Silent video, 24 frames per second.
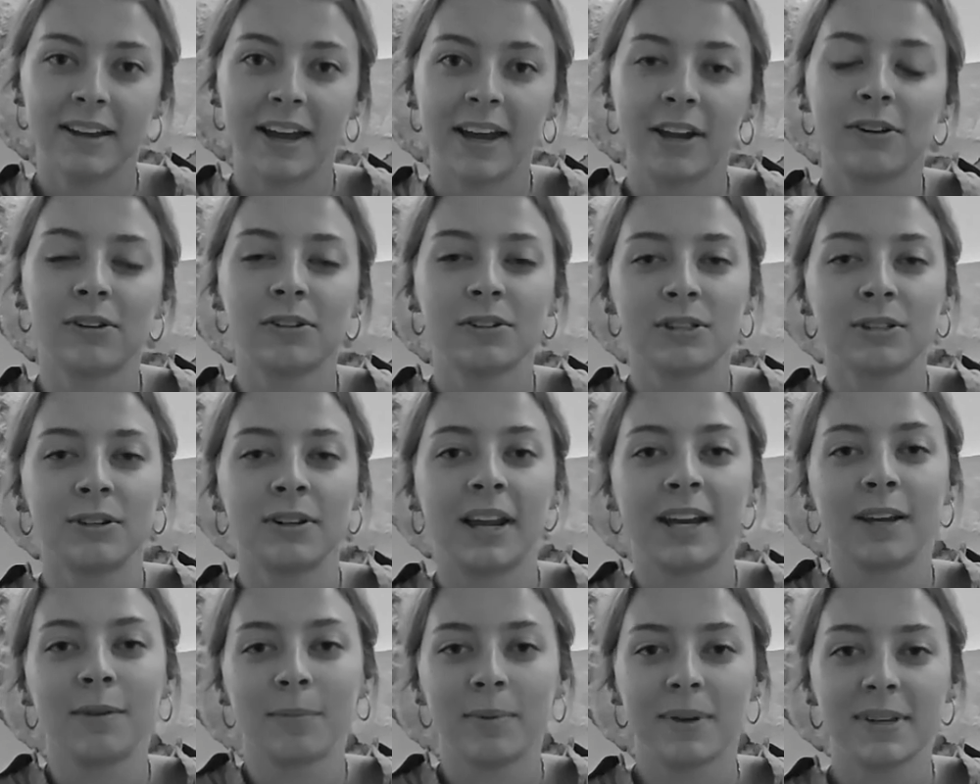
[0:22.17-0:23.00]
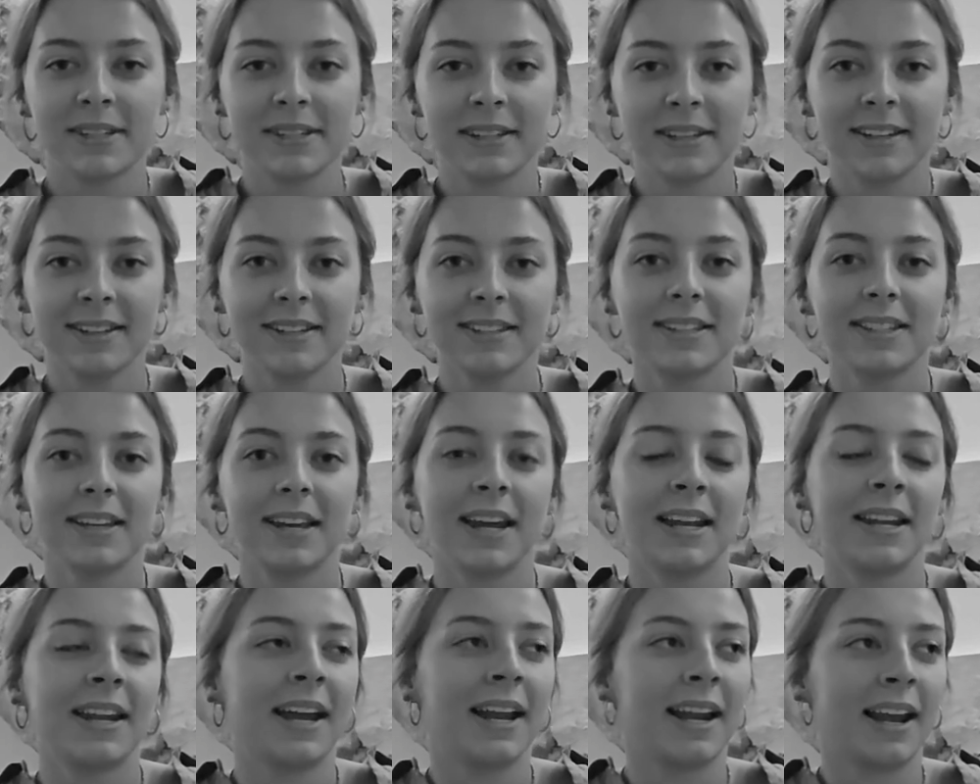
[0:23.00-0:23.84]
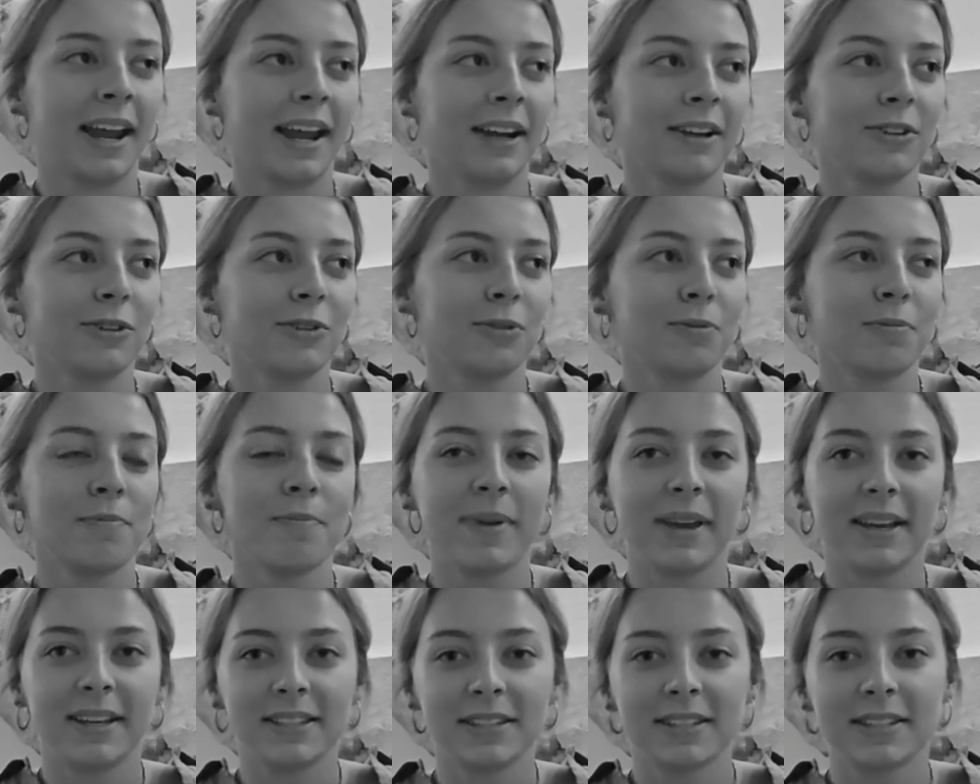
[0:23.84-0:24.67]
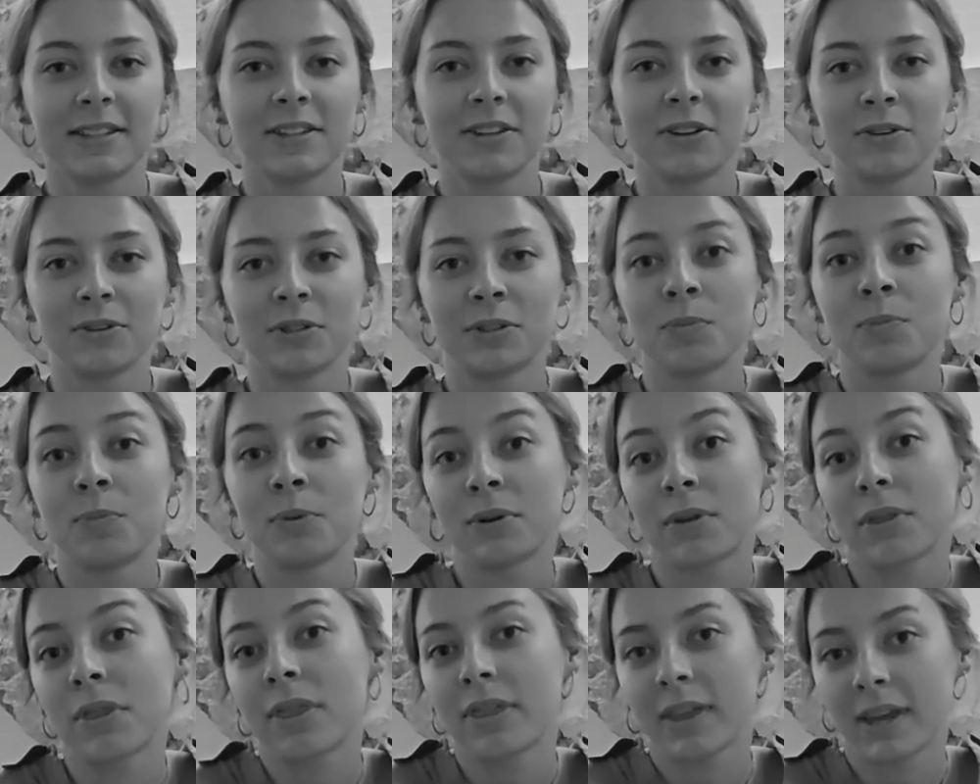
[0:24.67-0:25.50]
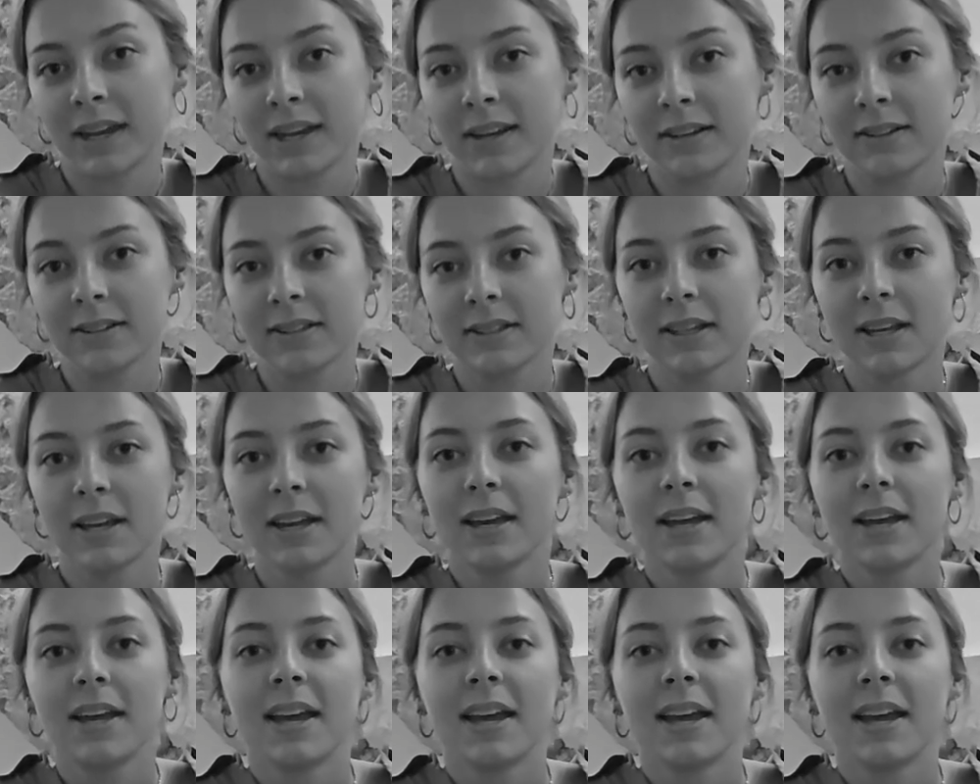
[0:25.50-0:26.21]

I also like business and I like to mix those both things.